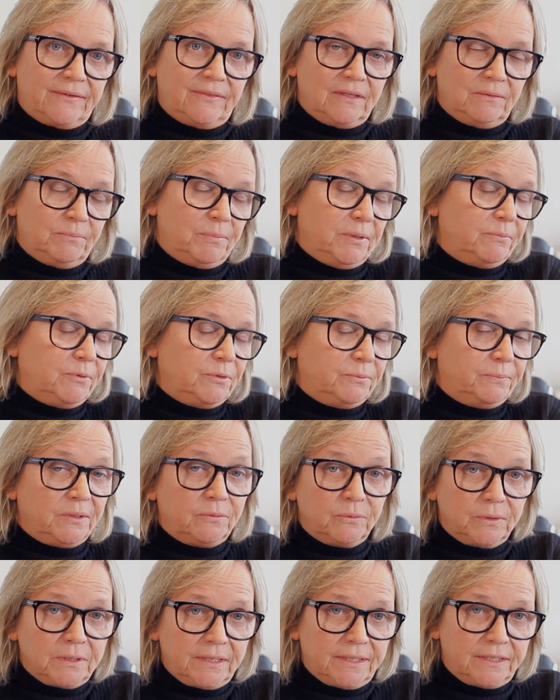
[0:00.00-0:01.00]
I think people would
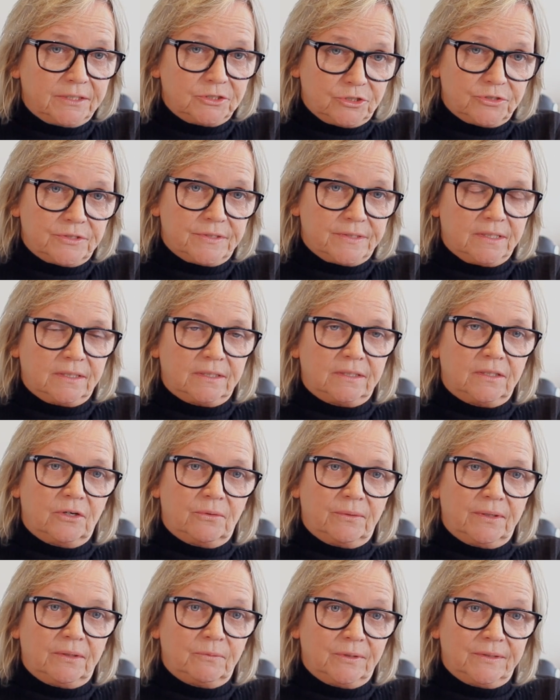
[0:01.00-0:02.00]
be really interested in
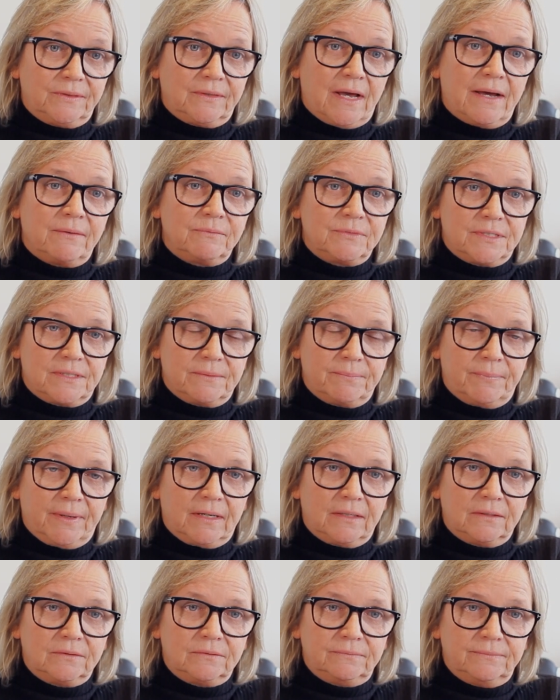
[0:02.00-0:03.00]
knowing what that was
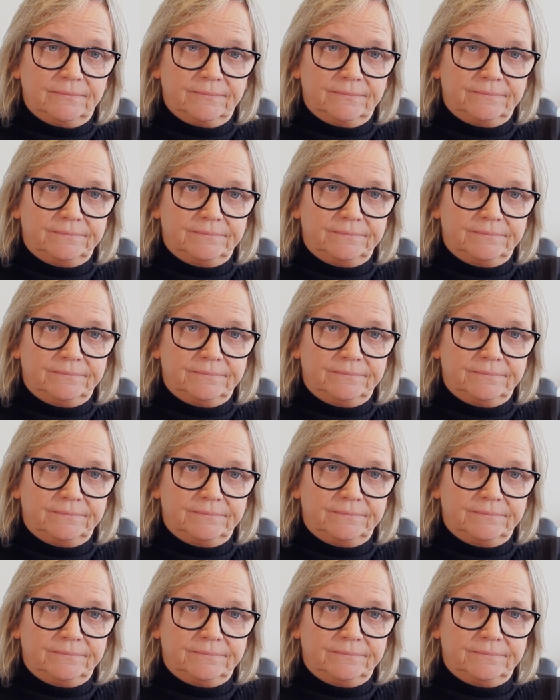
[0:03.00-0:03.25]
about.